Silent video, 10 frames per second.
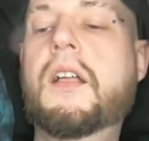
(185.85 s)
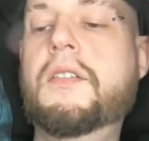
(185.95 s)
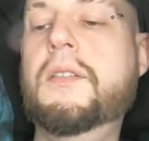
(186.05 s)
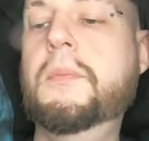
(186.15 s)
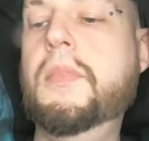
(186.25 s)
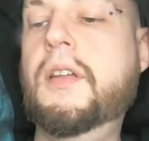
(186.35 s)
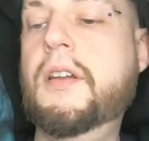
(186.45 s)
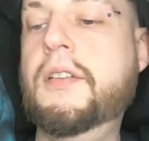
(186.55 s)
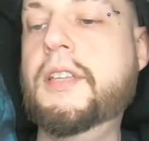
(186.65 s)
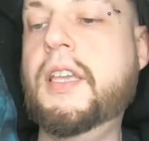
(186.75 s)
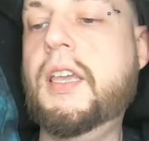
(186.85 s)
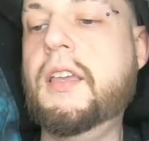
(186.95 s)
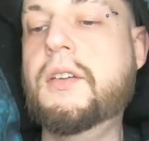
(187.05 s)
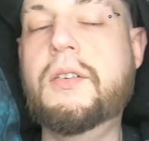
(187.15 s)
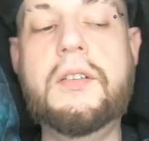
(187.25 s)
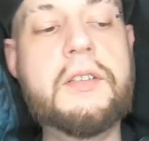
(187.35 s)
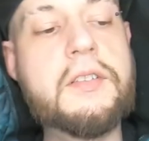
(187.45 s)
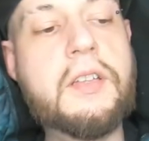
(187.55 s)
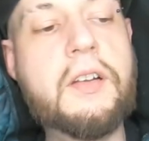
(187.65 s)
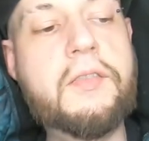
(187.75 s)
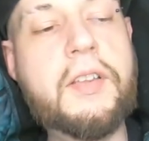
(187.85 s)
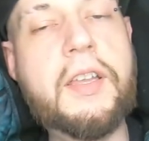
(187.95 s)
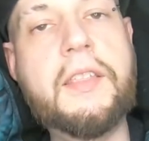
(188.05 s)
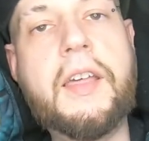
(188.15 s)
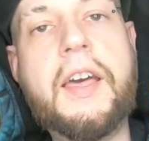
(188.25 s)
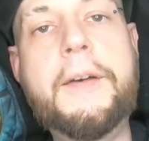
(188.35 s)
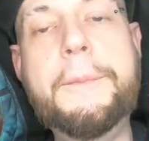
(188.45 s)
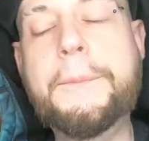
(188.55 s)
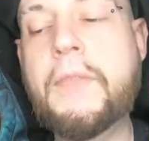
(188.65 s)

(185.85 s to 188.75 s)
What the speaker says: some blood on the ankle and stuff like that.